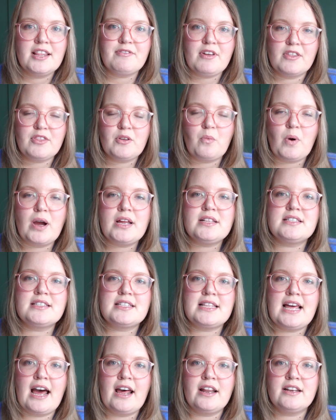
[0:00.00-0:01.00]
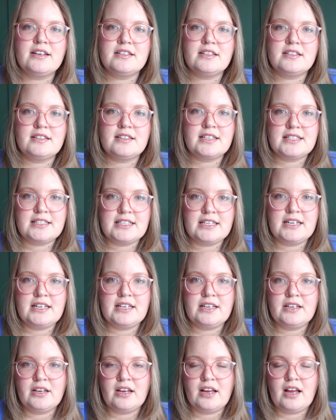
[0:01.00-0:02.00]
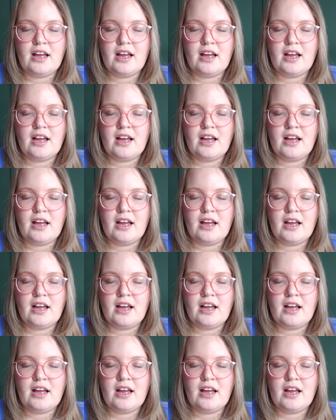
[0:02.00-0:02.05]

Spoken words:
than the ones that the city